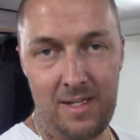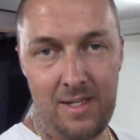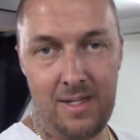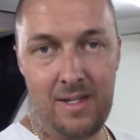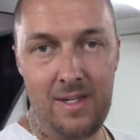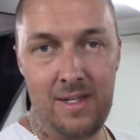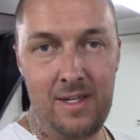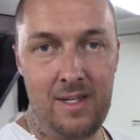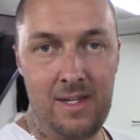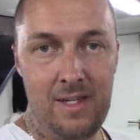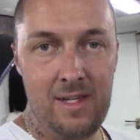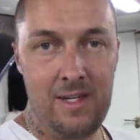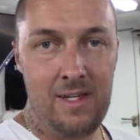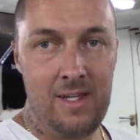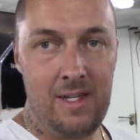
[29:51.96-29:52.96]

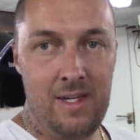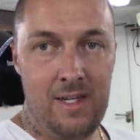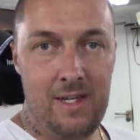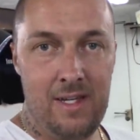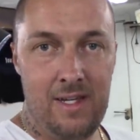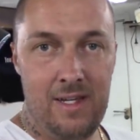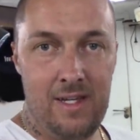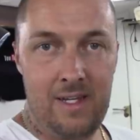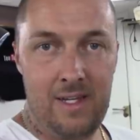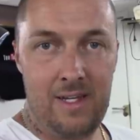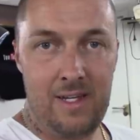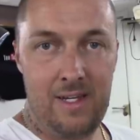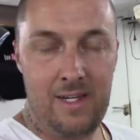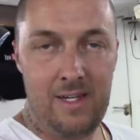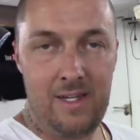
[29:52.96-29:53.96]

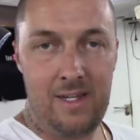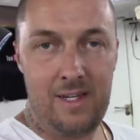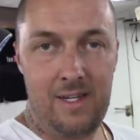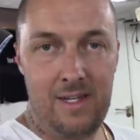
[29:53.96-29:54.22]
Nothing is said.